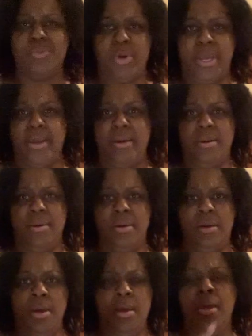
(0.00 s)
way,
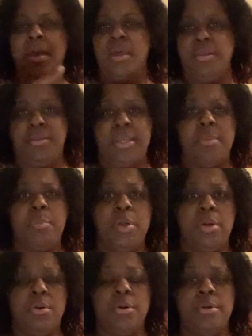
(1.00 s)
that
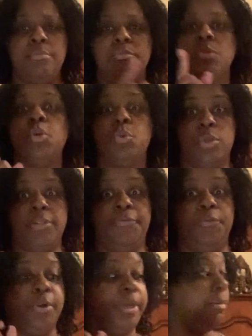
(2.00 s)
mirror was
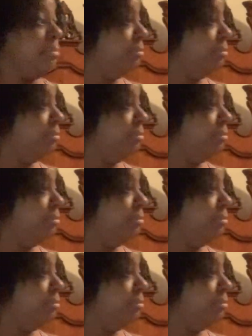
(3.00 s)
free.